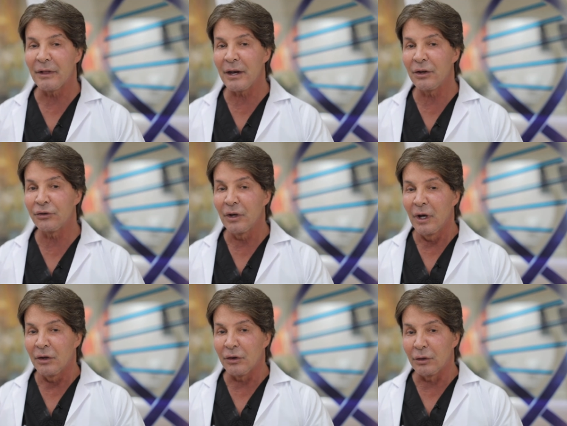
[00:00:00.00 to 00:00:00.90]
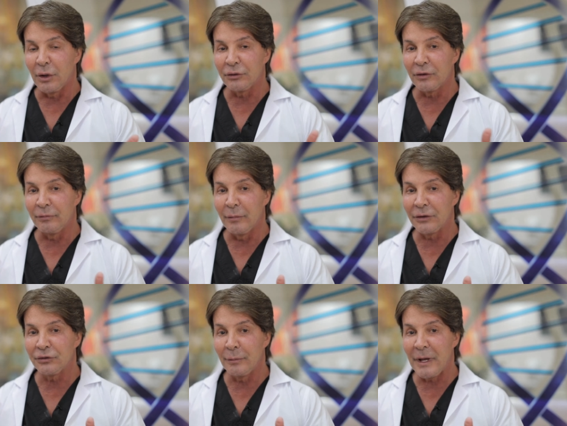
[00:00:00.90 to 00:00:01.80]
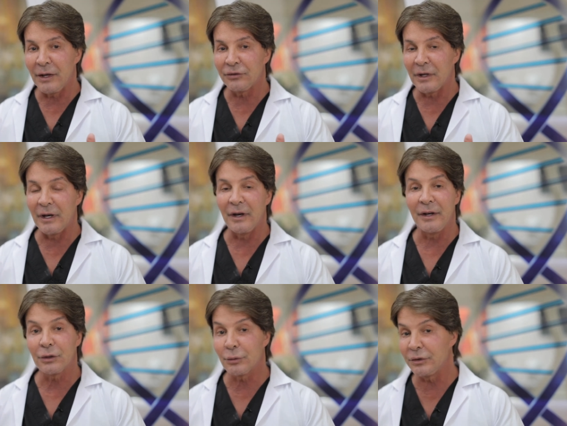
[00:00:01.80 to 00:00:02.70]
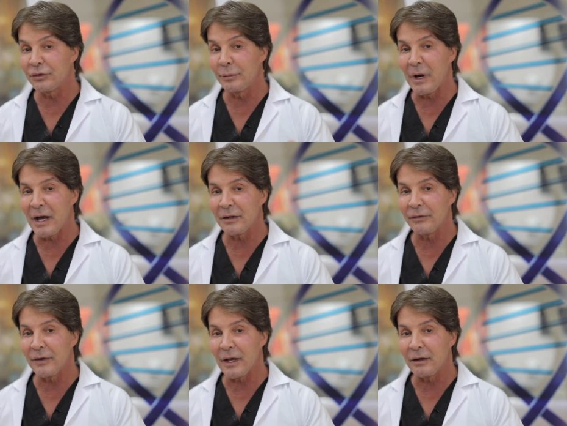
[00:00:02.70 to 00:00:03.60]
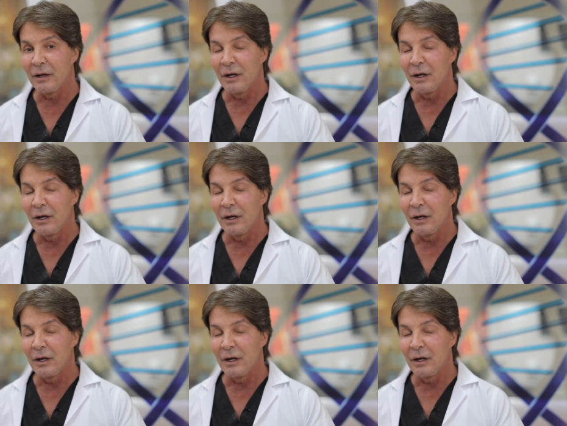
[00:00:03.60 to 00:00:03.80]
That is the loss of muscle mass and an increase in body fat.